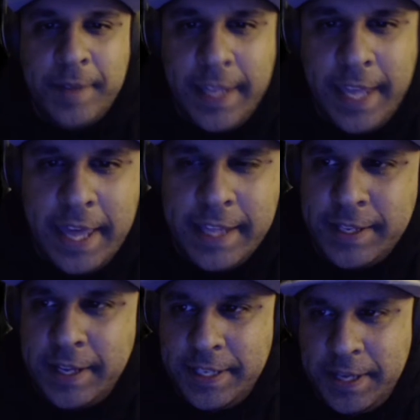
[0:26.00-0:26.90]
Yeah,
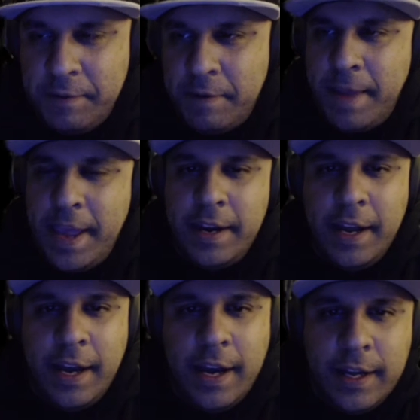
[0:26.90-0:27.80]
this song's a good one,
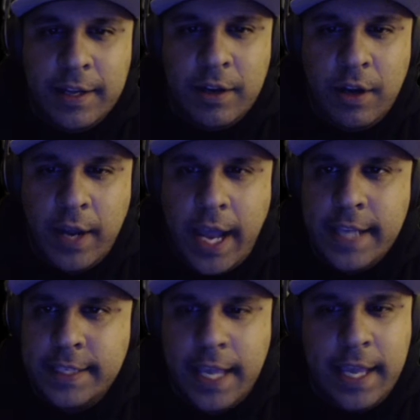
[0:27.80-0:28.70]
man. All I
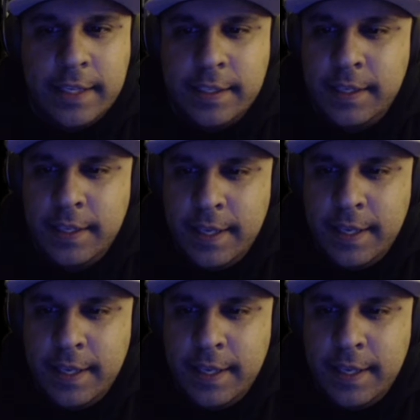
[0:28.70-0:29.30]
gotta say is...